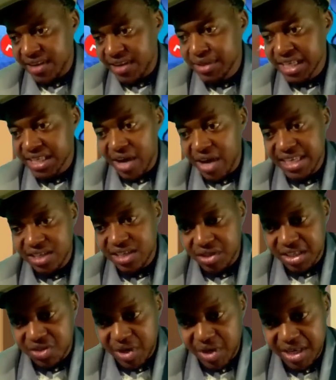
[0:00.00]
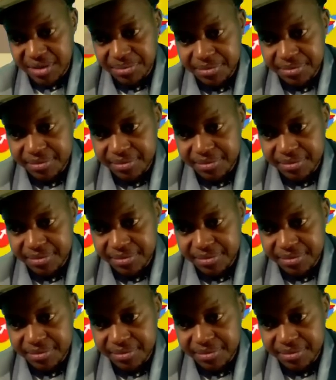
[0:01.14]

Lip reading: Let me just write it on the screen.